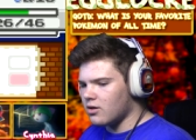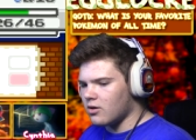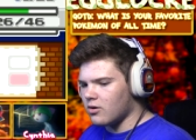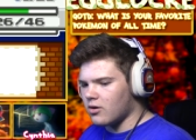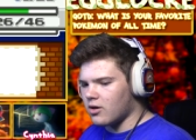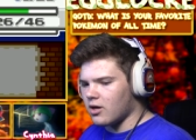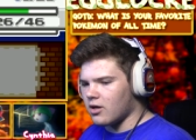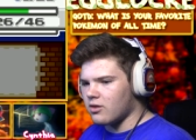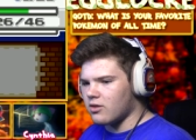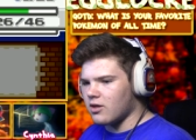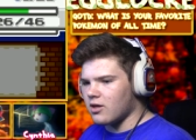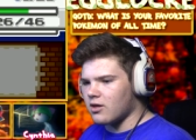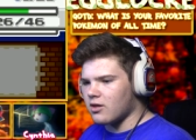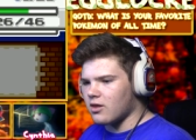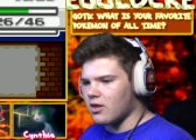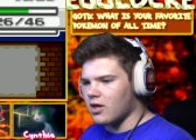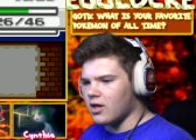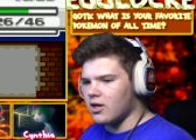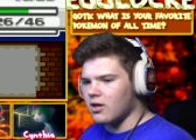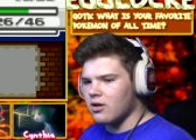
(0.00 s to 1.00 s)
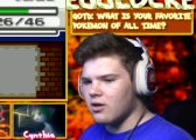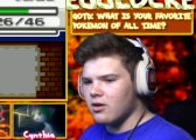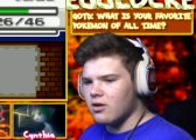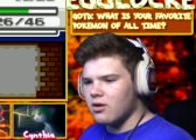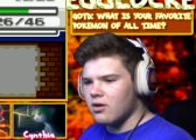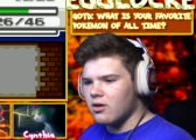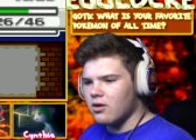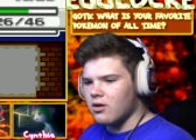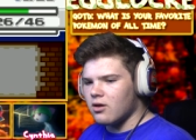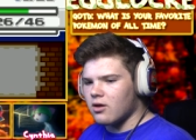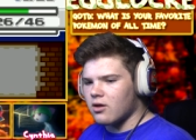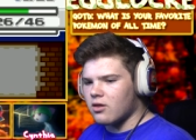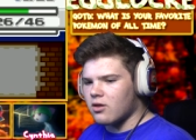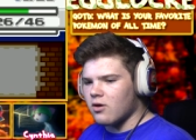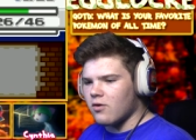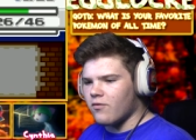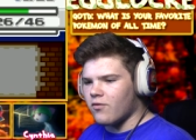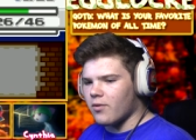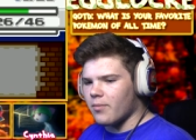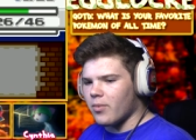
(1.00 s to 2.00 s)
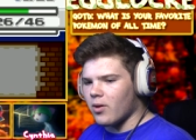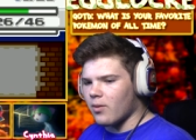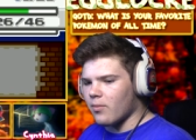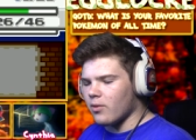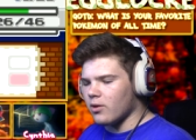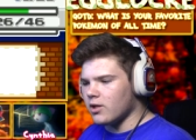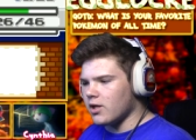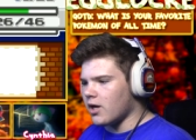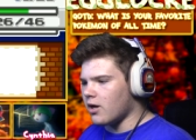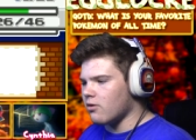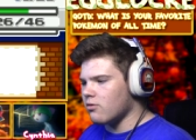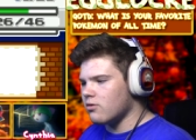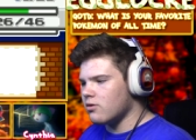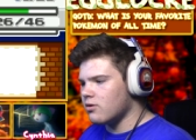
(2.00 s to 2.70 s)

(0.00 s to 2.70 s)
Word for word: Okay, thanks, Lane. Let's go for a Pokeball now.